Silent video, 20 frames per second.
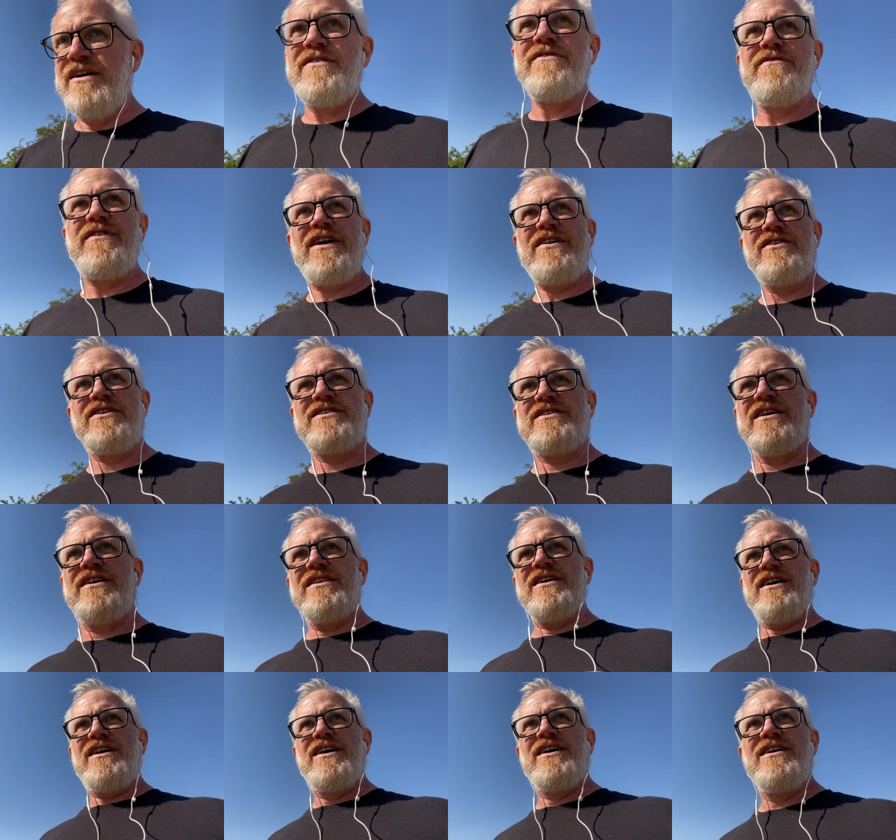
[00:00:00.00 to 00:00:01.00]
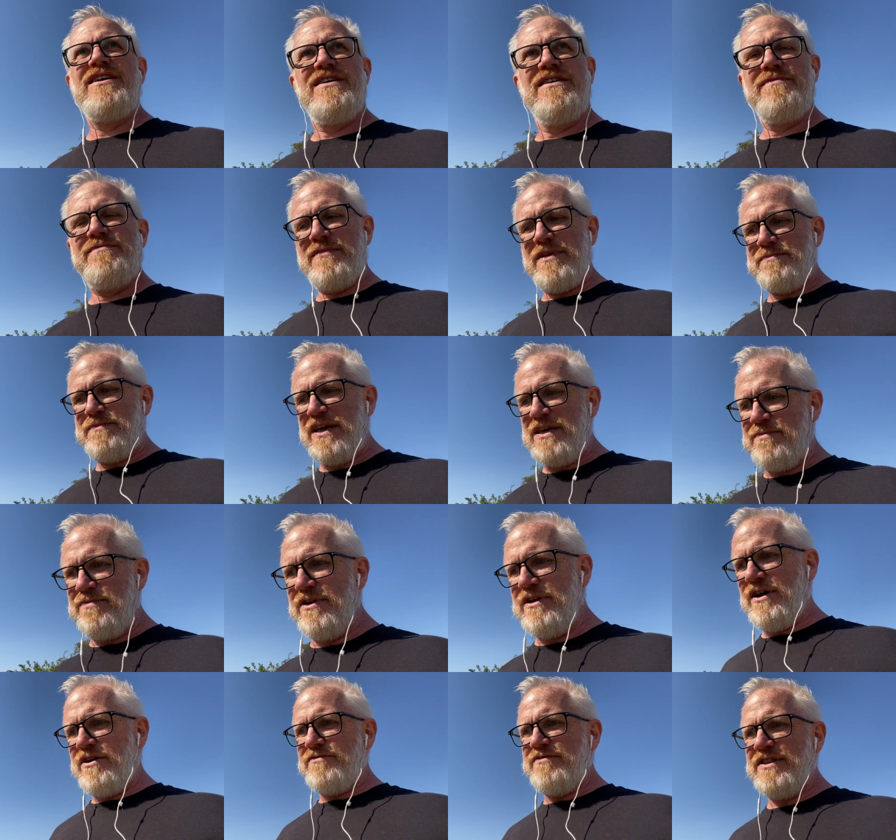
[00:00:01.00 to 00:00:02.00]
various other
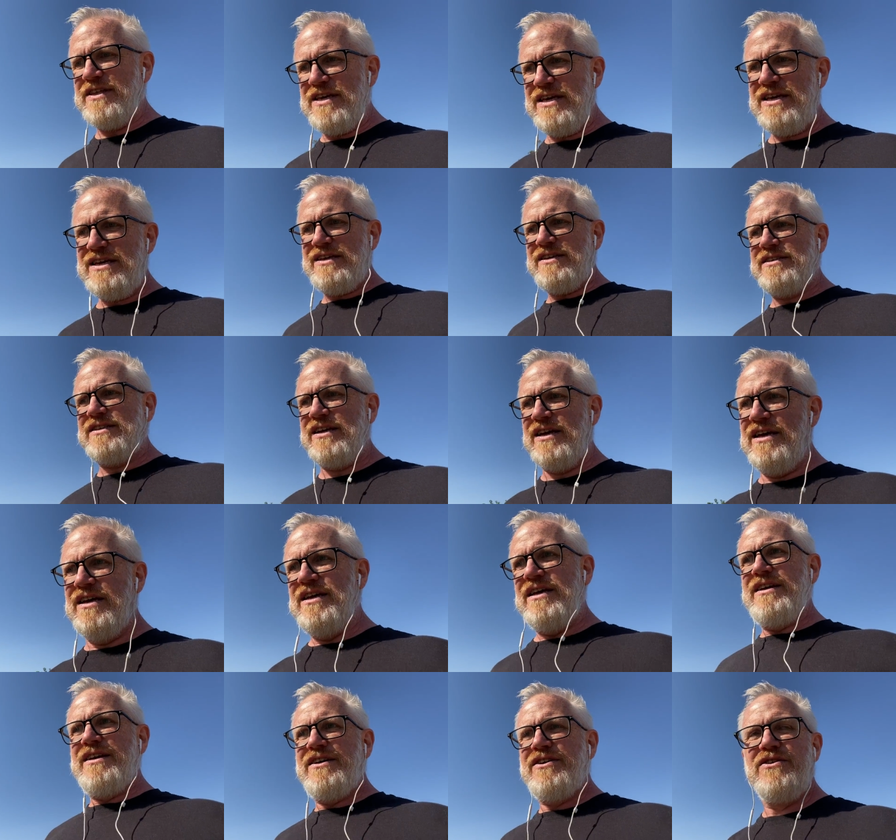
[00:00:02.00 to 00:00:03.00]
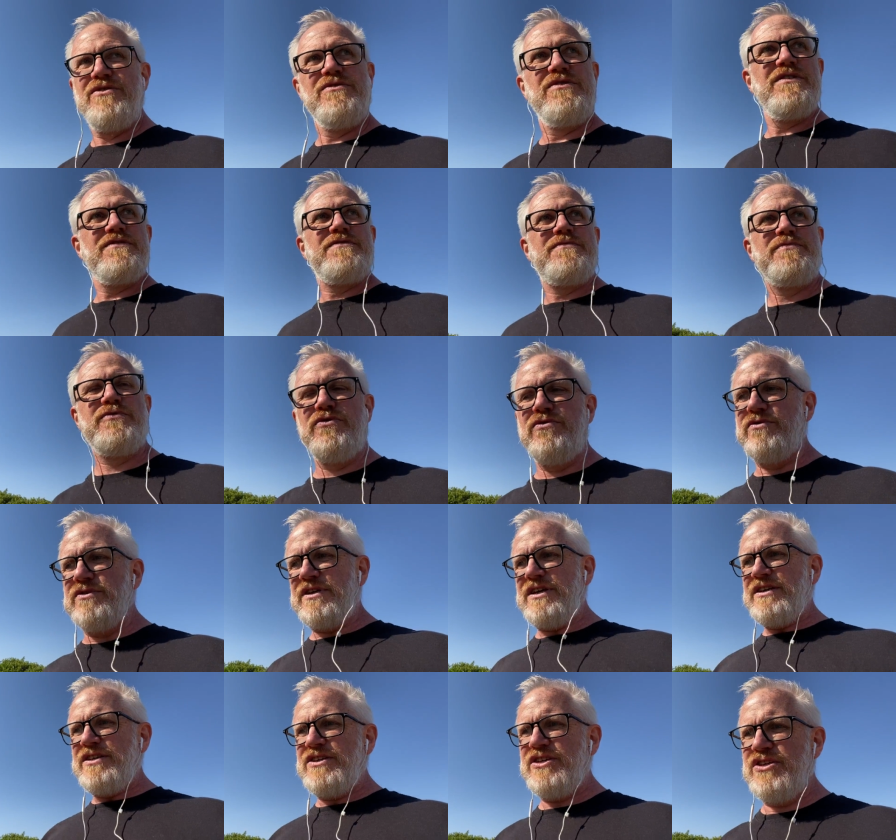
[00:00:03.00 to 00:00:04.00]
people over the years who have brought
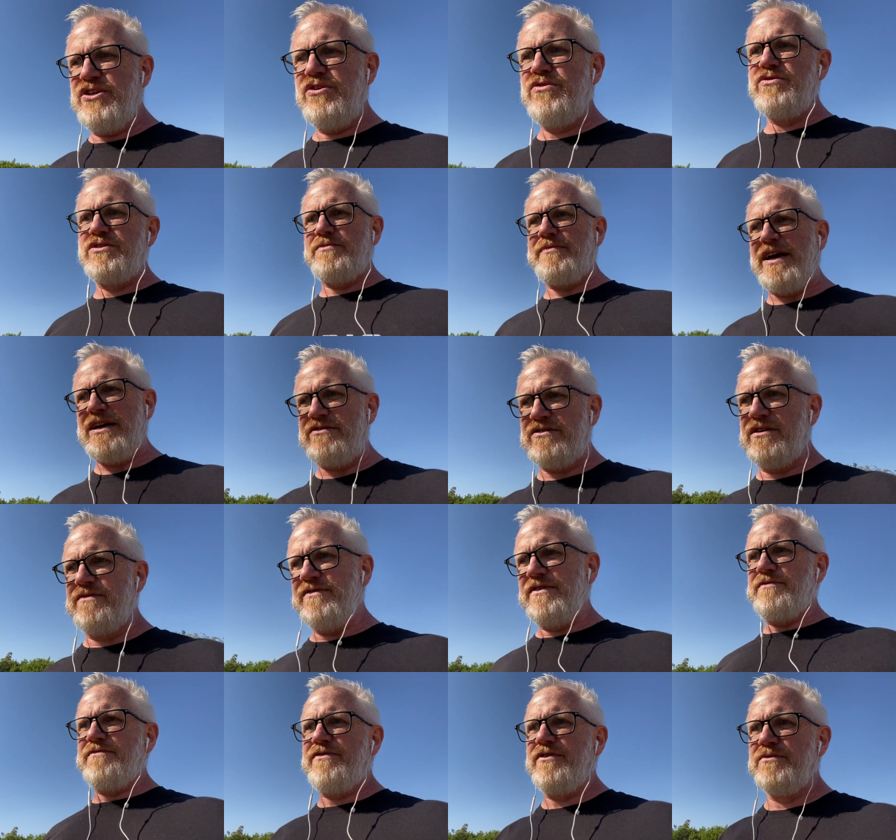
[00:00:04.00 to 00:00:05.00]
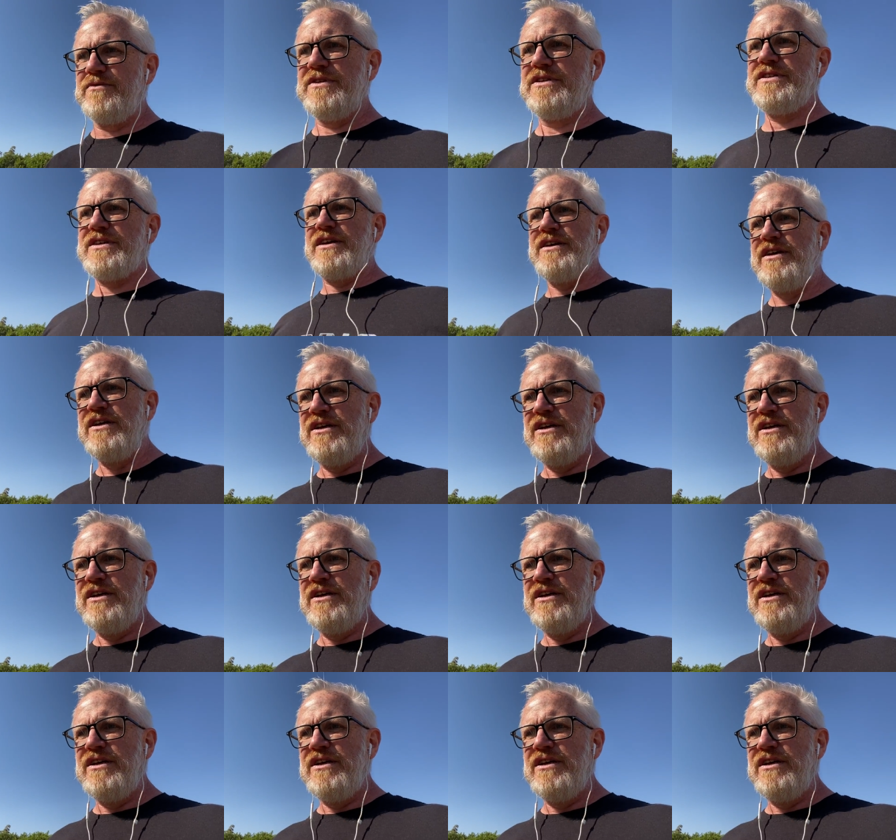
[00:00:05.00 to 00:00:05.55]
huge amounts of influence